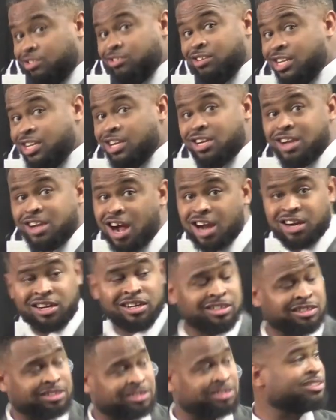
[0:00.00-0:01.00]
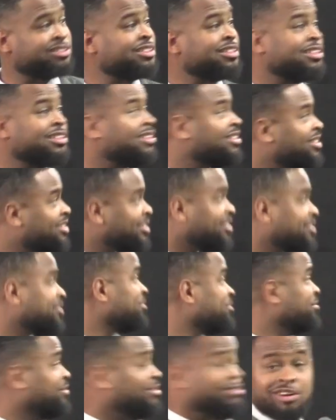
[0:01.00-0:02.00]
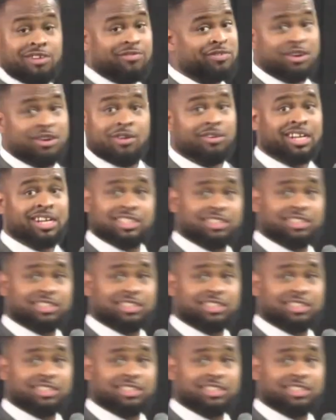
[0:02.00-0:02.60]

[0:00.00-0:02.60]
in the darkness. You don't even know there's a